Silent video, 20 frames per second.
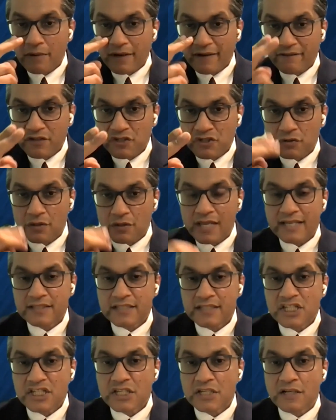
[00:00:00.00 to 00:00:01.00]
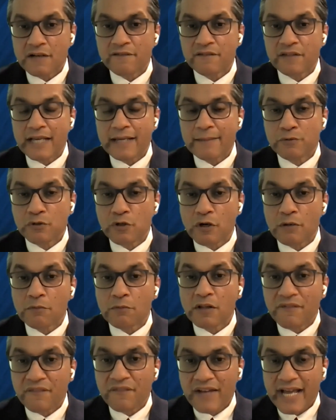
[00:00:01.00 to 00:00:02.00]
by visualization of the
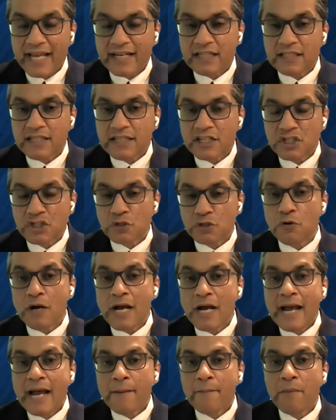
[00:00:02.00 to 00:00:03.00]
abnormal fatty tissue,